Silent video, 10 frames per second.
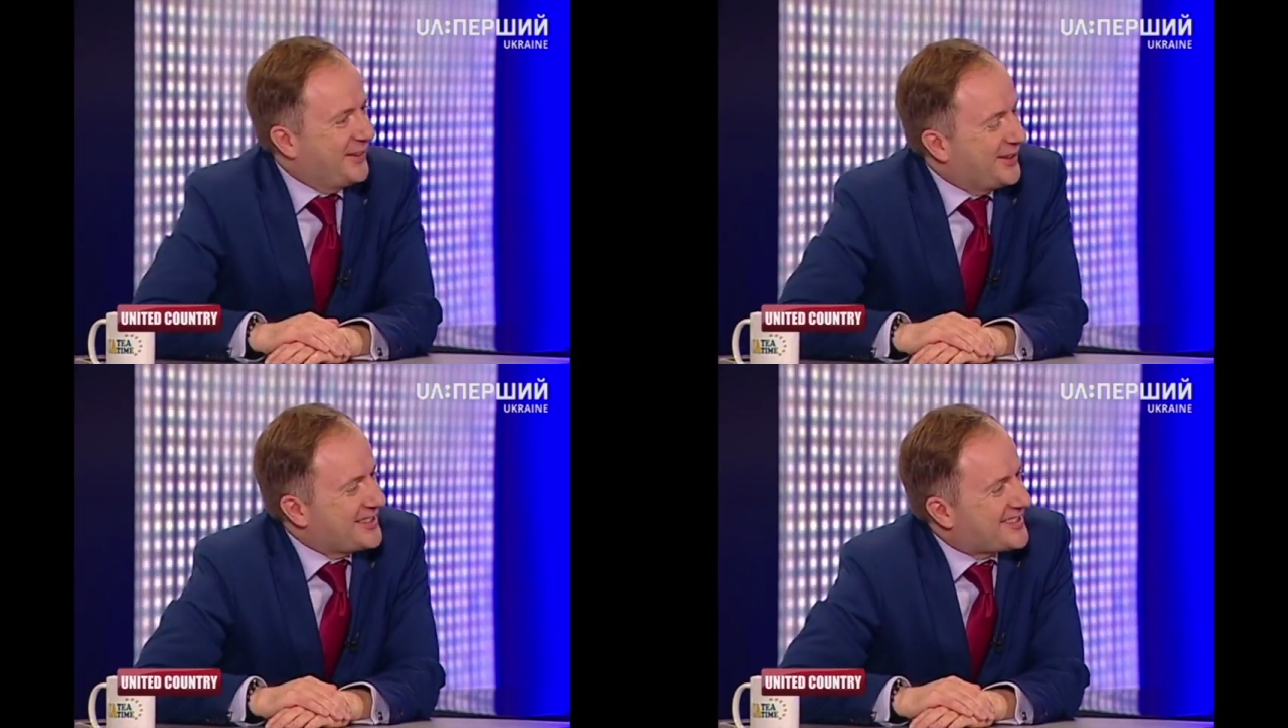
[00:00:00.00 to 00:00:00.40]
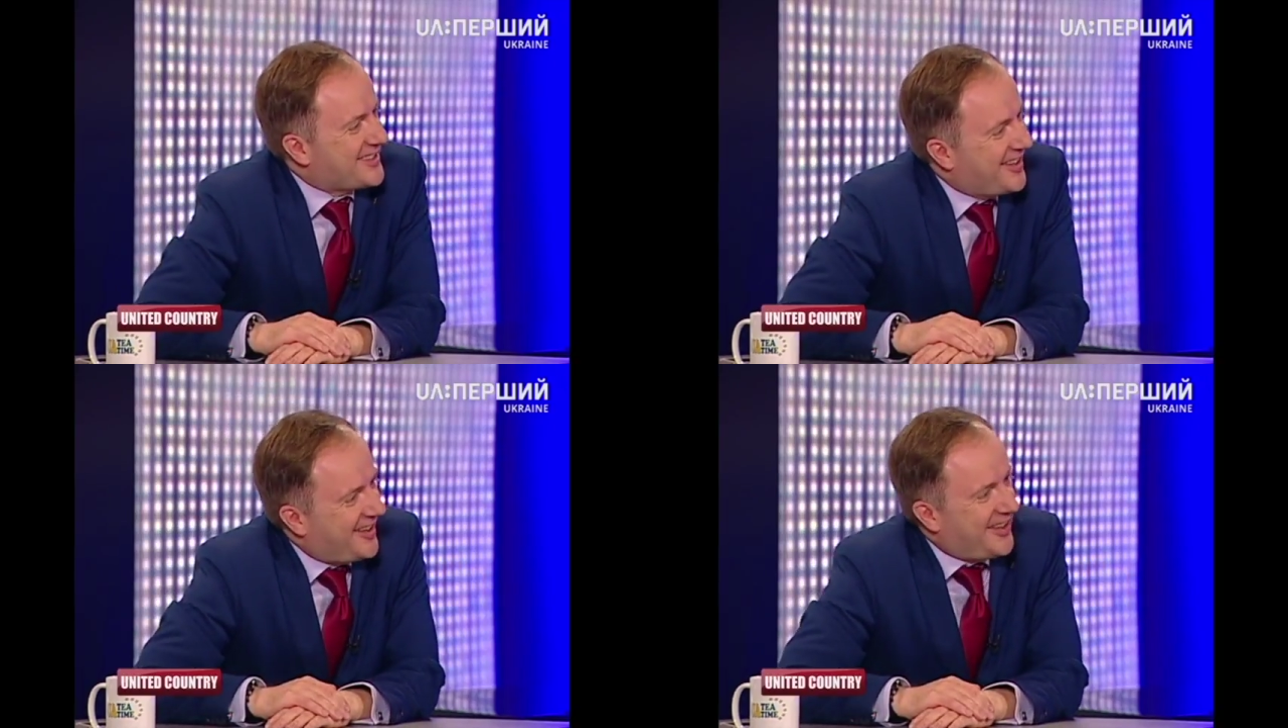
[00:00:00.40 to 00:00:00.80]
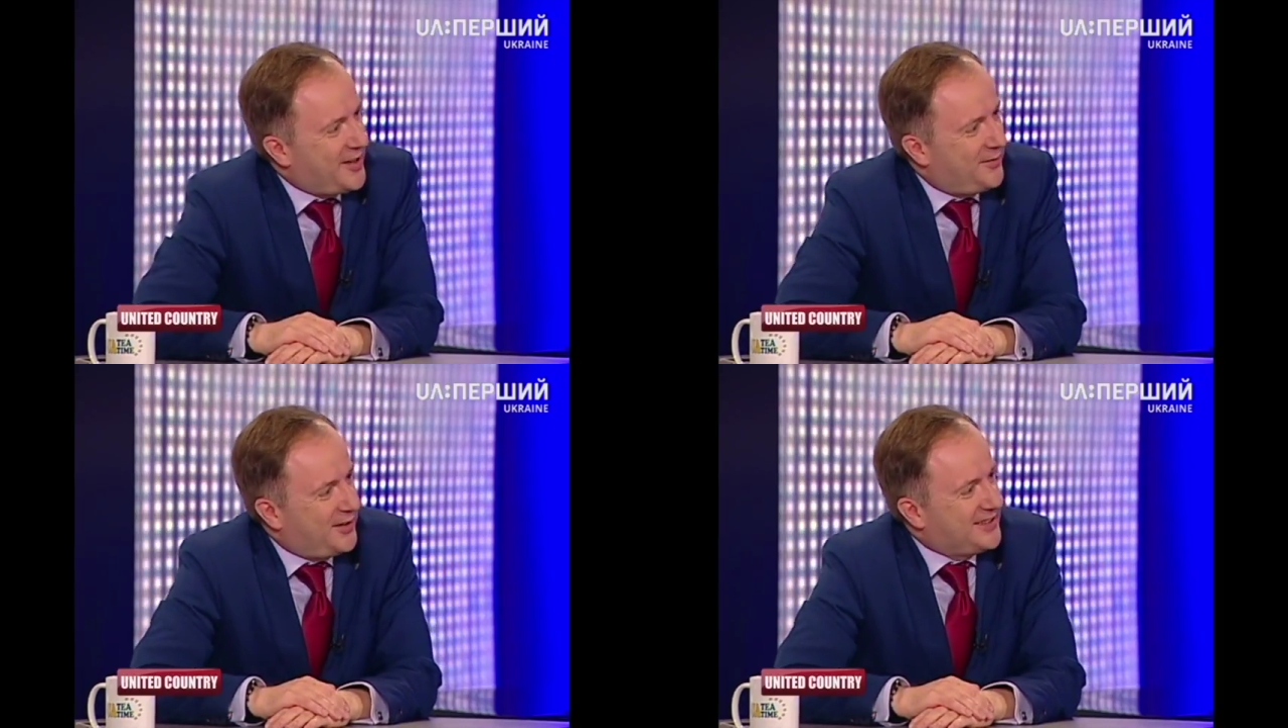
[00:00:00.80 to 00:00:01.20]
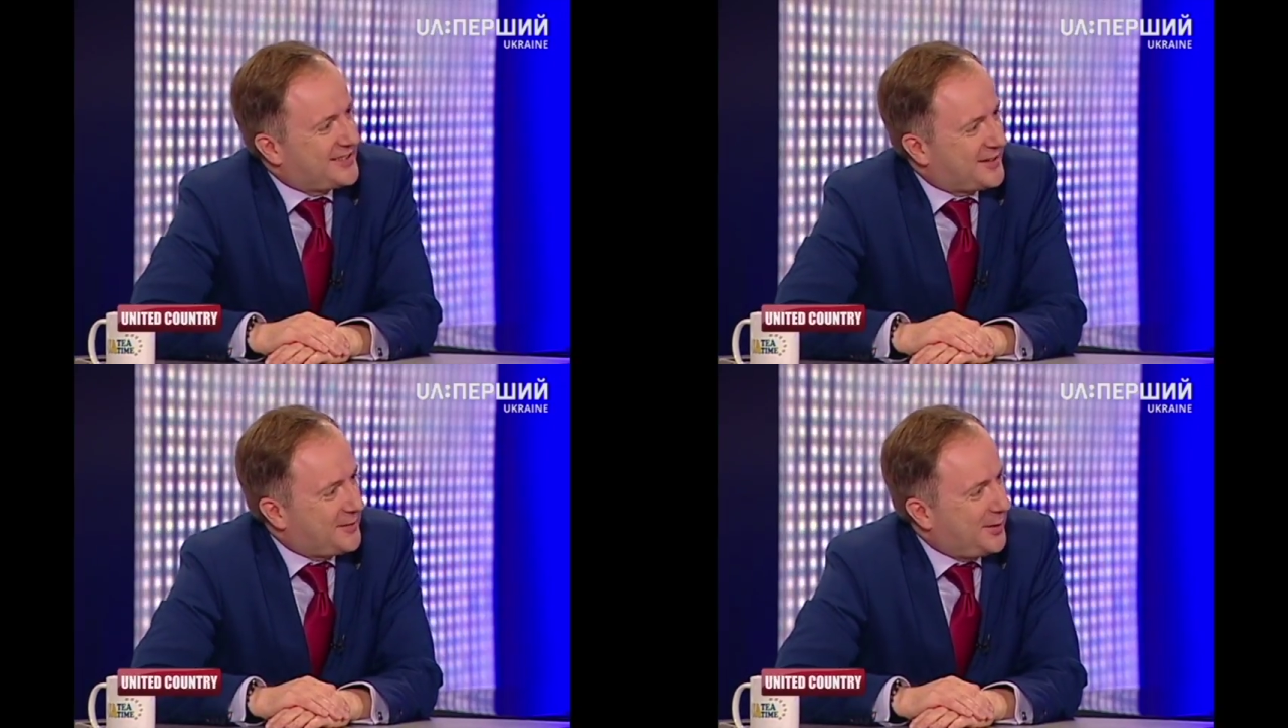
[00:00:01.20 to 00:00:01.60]
those uh,
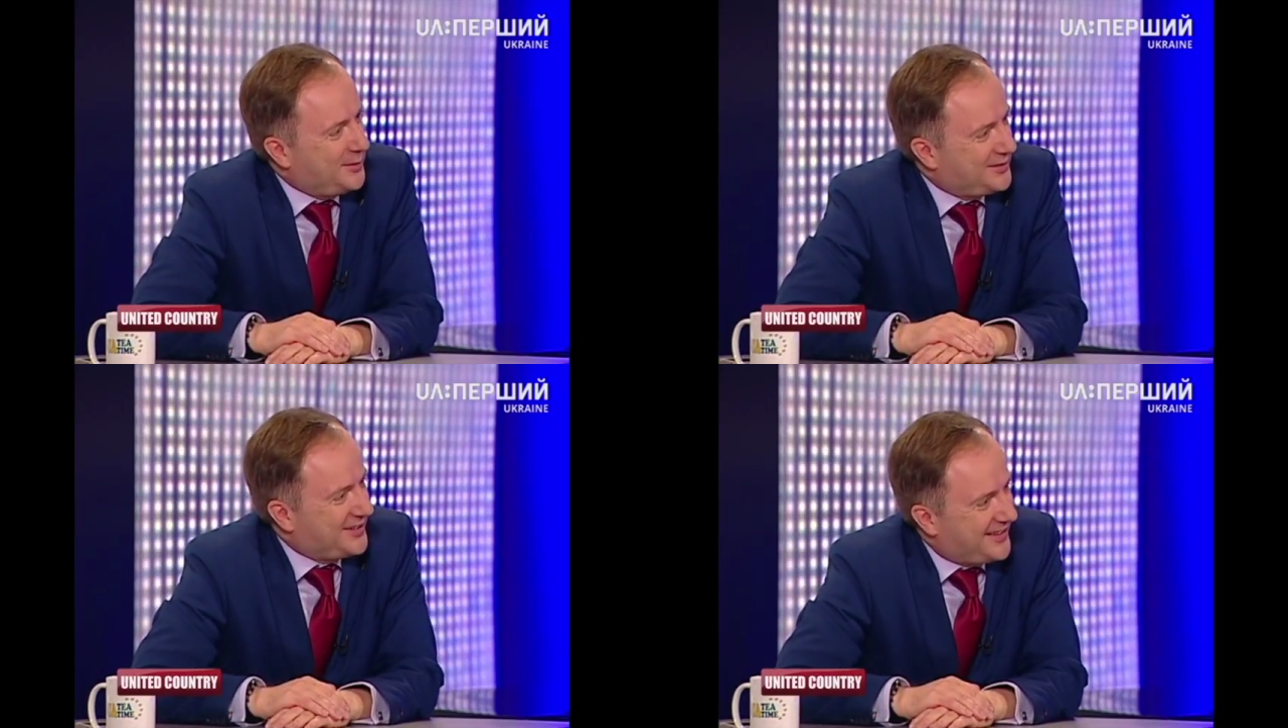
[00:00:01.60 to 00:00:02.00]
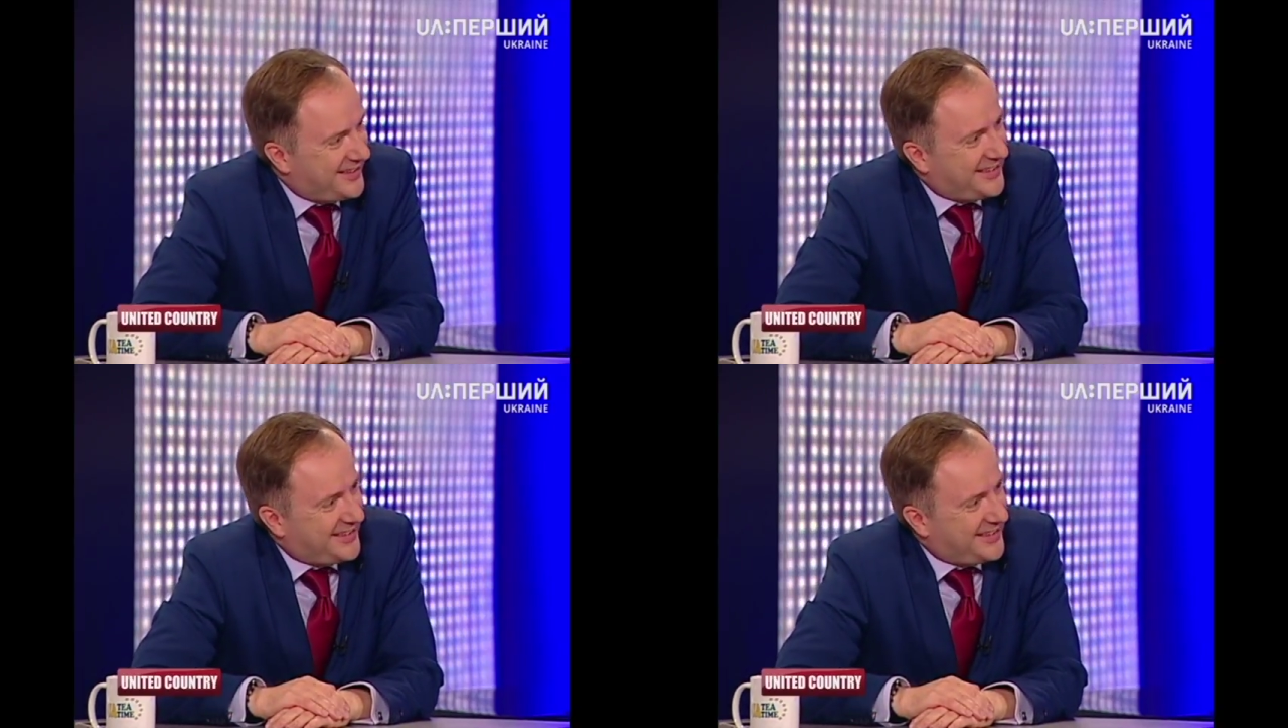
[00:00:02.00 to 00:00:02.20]
events about uh,